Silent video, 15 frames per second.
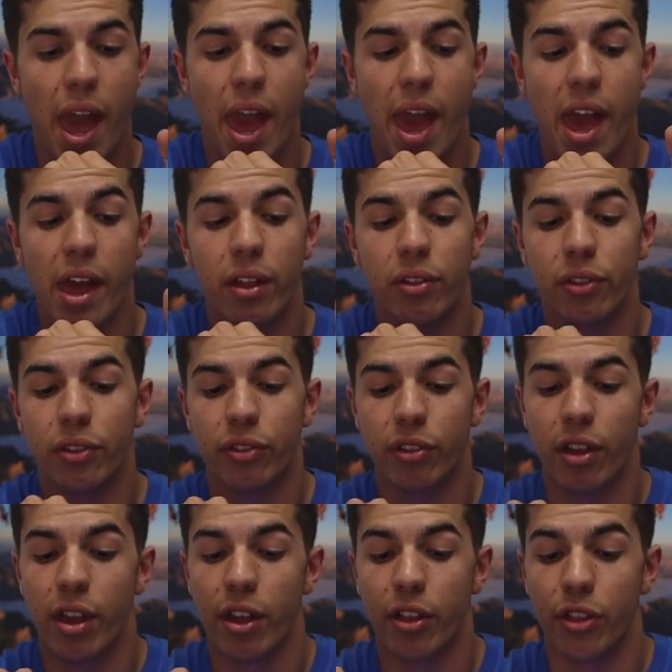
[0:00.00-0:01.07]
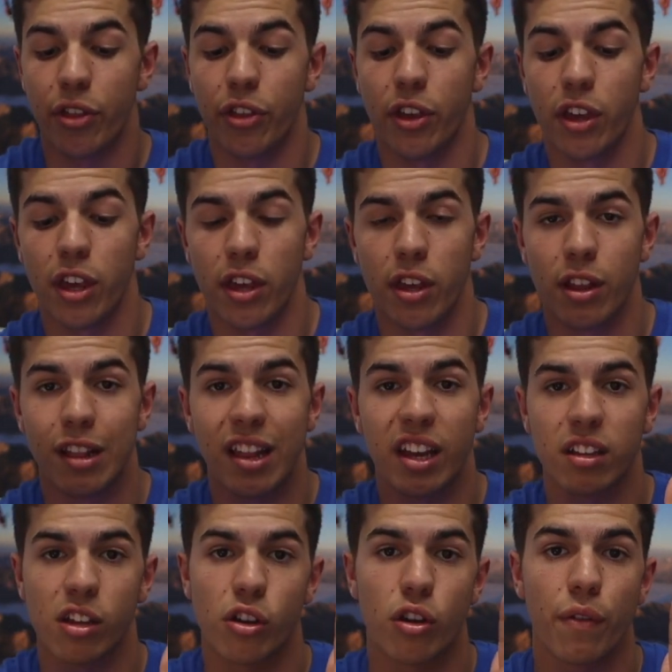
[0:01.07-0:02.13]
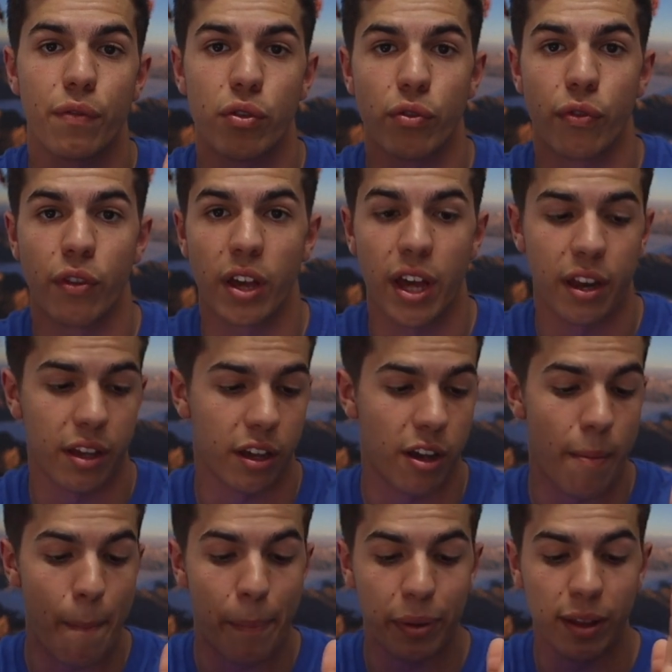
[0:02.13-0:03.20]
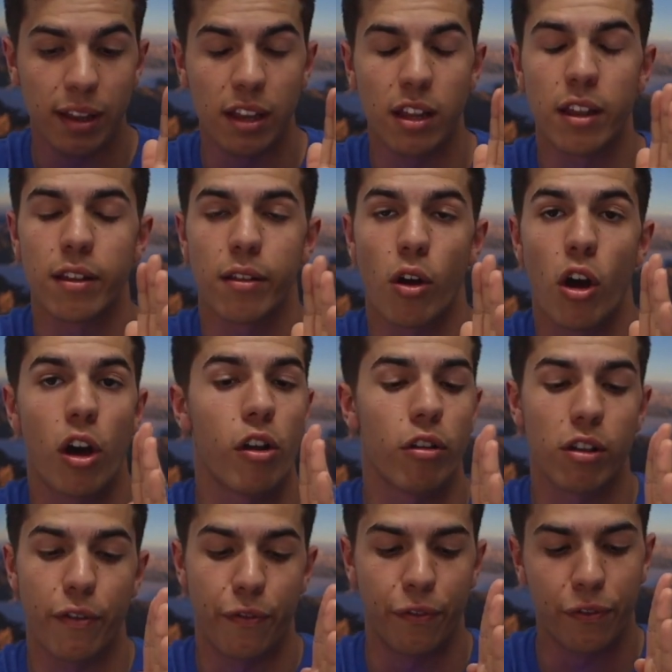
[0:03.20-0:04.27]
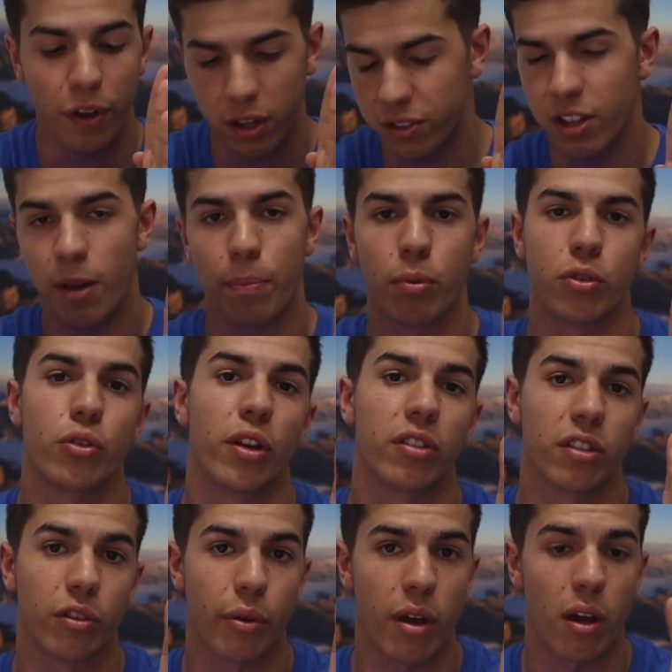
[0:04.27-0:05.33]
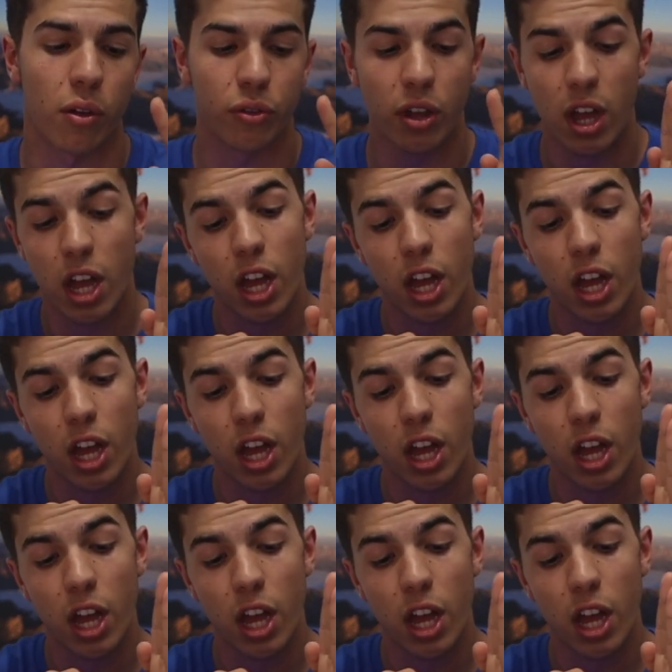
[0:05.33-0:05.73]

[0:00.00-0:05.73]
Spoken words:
and the likelihood of you getting completely and utterly fucked up when you hit the ground,